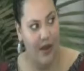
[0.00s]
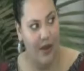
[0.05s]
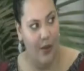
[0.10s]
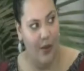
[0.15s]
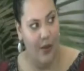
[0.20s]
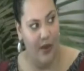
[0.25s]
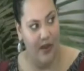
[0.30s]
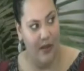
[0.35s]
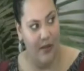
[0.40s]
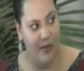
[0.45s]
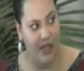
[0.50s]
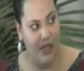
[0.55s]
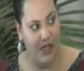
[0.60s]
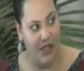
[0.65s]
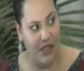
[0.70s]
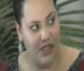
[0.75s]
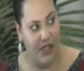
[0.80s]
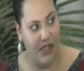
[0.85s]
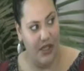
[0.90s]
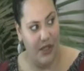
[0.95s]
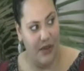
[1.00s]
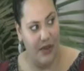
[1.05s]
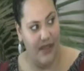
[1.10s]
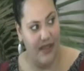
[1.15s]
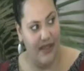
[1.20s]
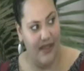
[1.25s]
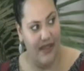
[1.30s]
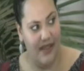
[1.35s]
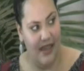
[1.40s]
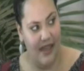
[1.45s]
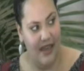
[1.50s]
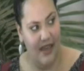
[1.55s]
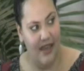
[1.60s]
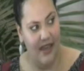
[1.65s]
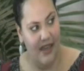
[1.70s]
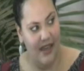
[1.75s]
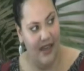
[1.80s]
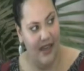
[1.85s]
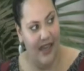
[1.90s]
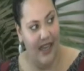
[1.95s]
what the major issue is that
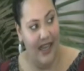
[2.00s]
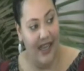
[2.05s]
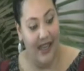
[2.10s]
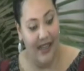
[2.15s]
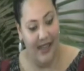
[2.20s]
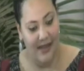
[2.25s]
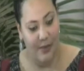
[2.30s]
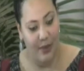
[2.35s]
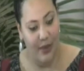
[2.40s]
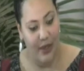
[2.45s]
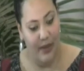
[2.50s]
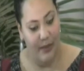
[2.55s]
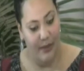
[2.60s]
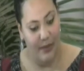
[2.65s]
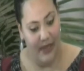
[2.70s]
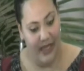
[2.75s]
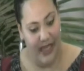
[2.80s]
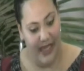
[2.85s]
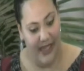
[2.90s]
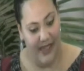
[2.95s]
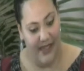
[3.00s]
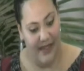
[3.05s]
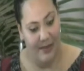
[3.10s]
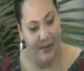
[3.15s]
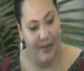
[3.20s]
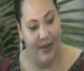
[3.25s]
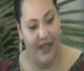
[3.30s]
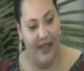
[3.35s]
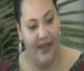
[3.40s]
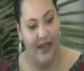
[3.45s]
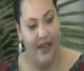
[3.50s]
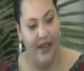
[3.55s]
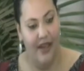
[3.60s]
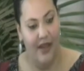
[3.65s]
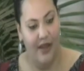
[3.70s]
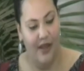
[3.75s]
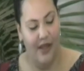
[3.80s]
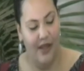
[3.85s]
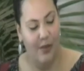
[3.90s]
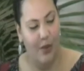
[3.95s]
it is put in place, but
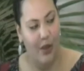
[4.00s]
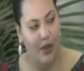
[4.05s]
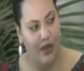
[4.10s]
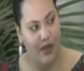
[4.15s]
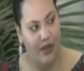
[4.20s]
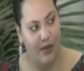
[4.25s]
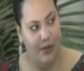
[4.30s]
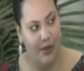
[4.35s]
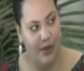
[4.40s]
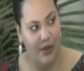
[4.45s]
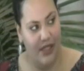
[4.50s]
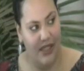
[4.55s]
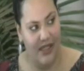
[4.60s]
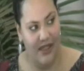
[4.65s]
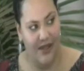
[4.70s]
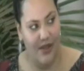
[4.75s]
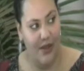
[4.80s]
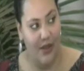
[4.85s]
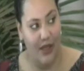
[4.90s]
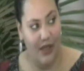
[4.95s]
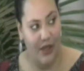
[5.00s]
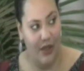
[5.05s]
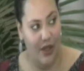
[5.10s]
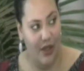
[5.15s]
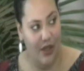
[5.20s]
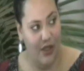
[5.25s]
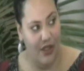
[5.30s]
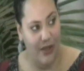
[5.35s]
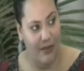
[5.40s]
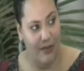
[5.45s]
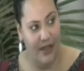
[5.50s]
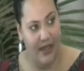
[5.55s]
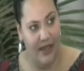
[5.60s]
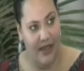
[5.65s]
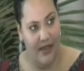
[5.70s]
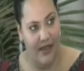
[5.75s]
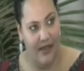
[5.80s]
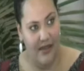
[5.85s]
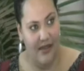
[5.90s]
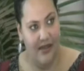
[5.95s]
the smaller communities don't acknowledge it
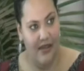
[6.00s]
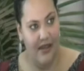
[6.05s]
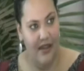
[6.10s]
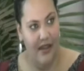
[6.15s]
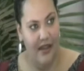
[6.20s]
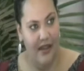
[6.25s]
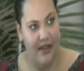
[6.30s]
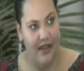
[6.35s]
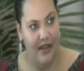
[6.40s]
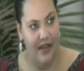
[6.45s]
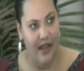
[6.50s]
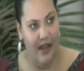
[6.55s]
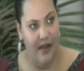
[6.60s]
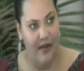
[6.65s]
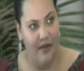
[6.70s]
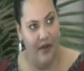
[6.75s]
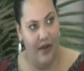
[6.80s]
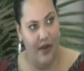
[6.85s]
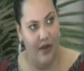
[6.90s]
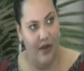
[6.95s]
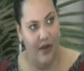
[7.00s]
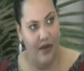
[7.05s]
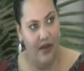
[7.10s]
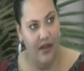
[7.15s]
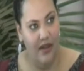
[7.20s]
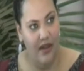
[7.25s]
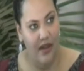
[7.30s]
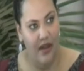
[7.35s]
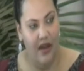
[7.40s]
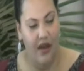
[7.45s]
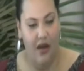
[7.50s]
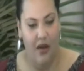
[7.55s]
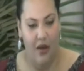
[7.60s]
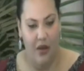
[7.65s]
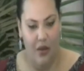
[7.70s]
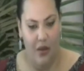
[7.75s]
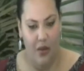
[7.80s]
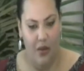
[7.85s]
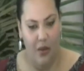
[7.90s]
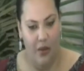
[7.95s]
because they feel,
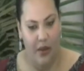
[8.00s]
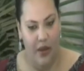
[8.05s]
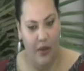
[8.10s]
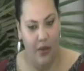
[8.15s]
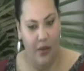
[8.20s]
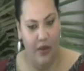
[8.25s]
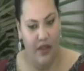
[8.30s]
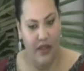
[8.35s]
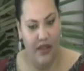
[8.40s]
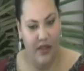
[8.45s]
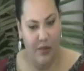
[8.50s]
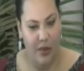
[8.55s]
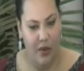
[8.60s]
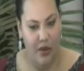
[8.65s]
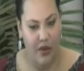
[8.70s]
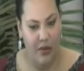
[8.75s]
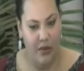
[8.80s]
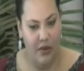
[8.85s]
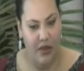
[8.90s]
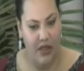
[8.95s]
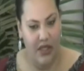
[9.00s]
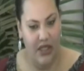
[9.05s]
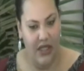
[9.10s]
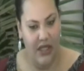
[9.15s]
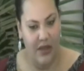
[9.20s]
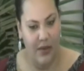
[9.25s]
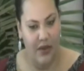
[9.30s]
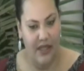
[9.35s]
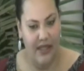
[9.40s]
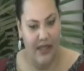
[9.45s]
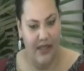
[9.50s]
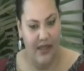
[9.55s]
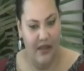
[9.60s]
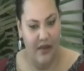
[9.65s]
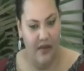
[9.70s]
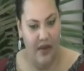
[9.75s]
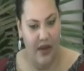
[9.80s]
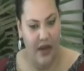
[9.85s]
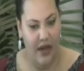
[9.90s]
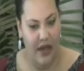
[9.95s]
oh, well, we're a small community, we're still
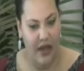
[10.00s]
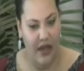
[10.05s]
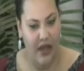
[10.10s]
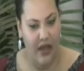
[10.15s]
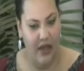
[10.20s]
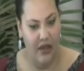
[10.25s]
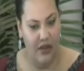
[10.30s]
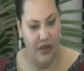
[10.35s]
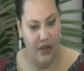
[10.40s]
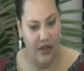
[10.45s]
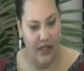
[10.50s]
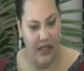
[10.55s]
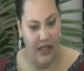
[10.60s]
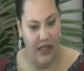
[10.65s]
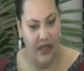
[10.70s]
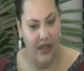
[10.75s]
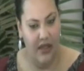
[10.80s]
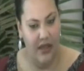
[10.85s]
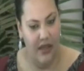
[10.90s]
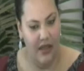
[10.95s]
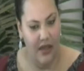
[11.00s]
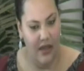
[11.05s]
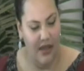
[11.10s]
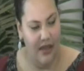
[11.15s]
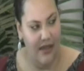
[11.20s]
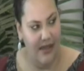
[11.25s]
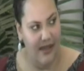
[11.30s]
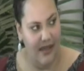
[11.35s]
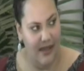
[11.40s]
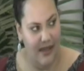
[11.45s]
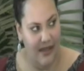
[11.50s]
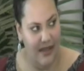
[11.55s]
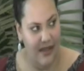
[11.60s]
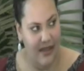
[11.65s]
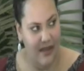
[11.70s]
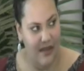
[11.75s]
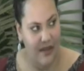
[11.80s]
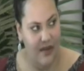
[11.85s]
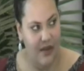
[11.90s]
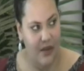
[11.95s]
very culturally
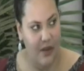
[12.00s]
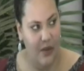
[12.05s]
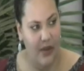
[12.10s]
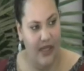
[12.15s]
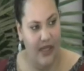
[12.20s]
sensitive, so we